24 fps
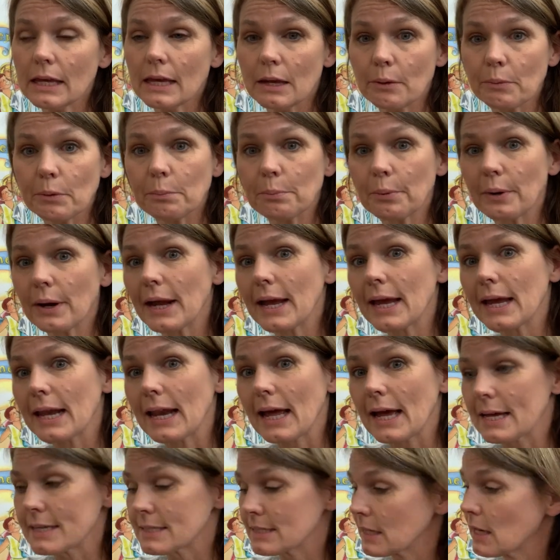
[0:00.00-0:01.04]
He would pray
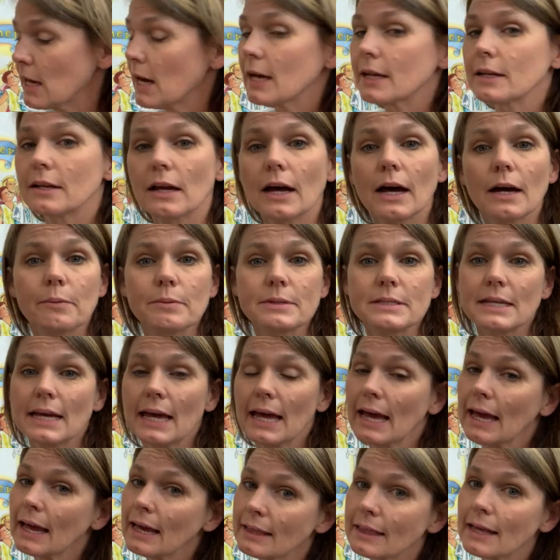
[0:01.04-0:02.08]
and ask God, and God would say,
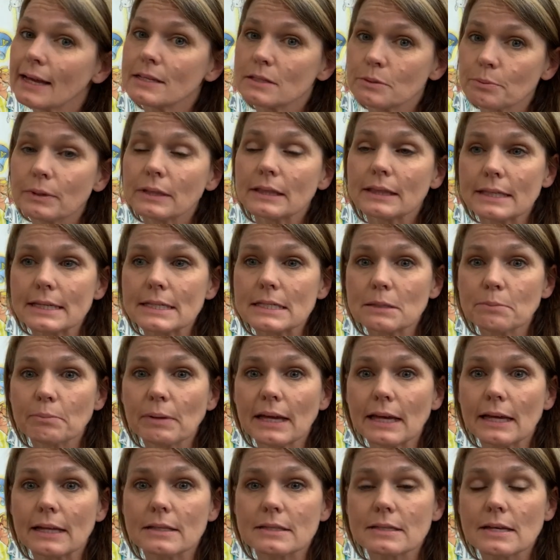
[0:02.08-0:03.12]
hey, that's what this
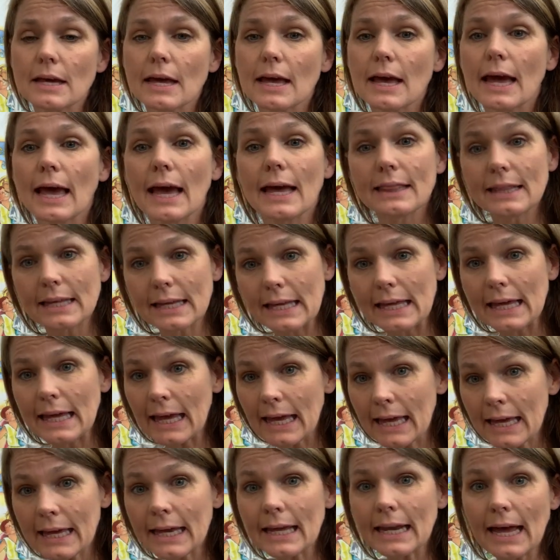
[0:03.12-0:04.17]
means. And the
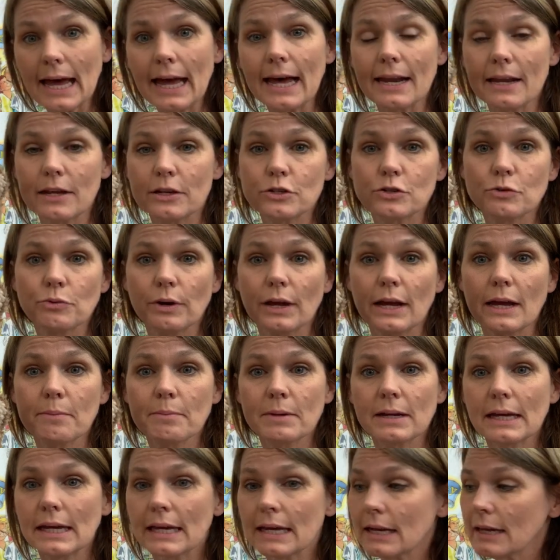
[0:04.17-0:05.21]
king had had a dream,
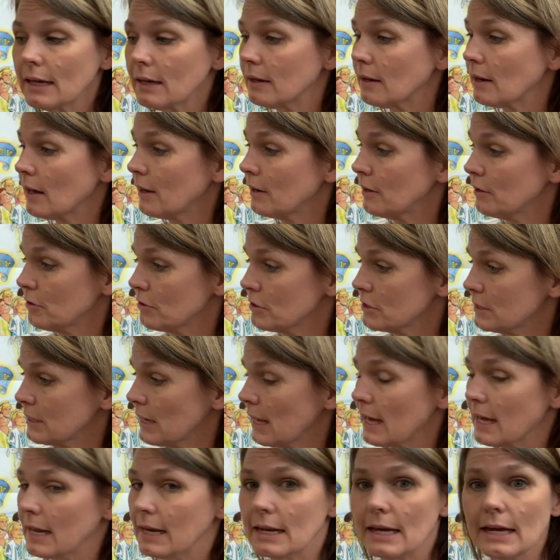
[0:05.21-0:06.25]
and he didn't
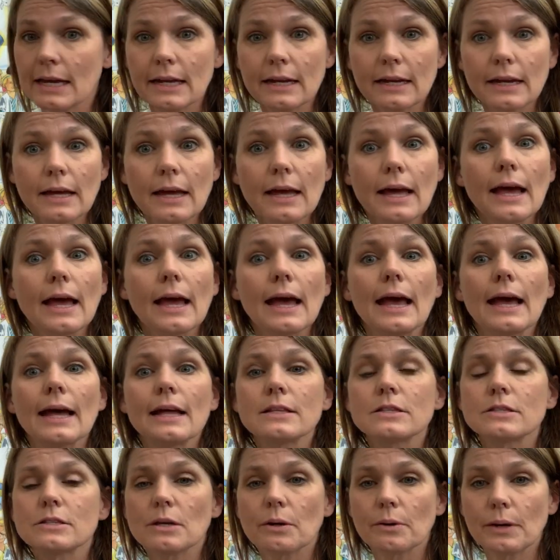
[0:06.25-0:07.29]
understand it.
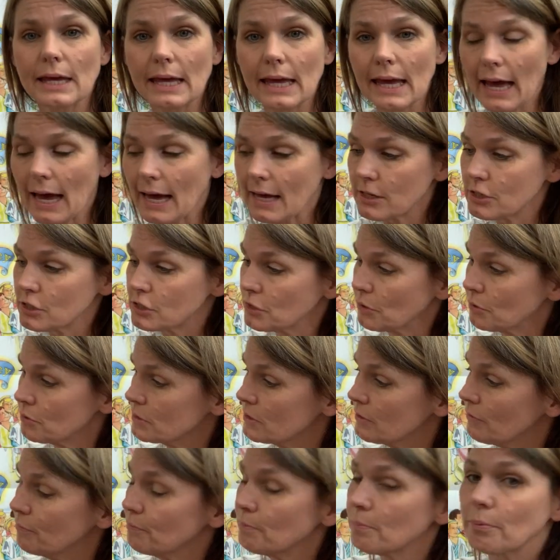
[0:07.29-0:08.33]
And so he had
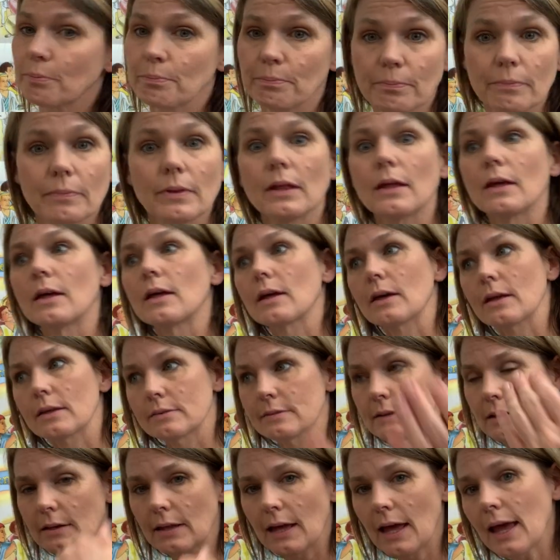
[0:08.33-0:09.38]
Joseph
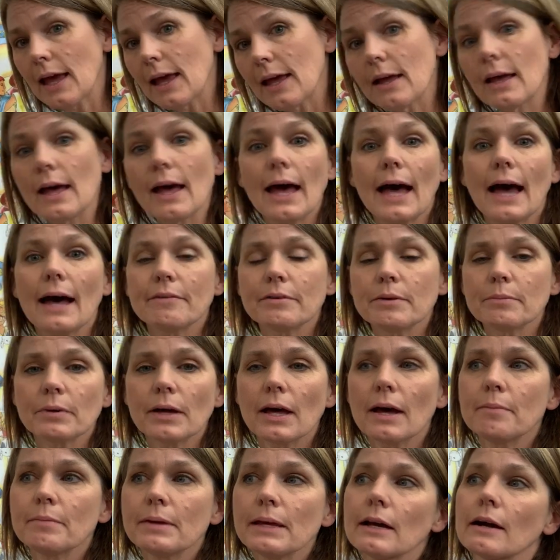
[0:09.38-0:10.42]
said, hey, have him
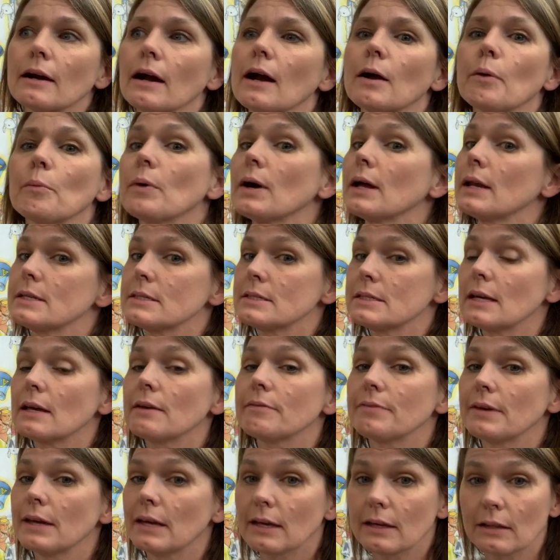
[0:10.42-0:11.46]
come here. I want to see
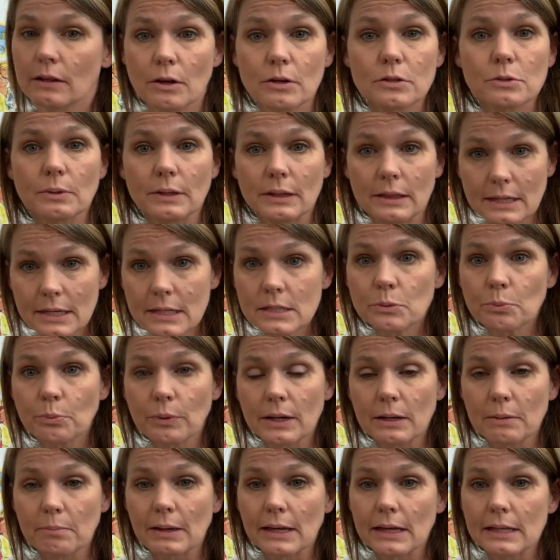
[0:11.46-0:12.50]
if he knows what this
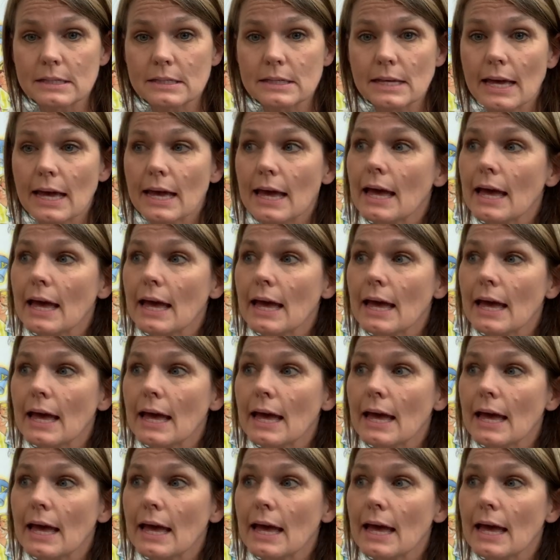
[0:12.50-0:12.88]
one means.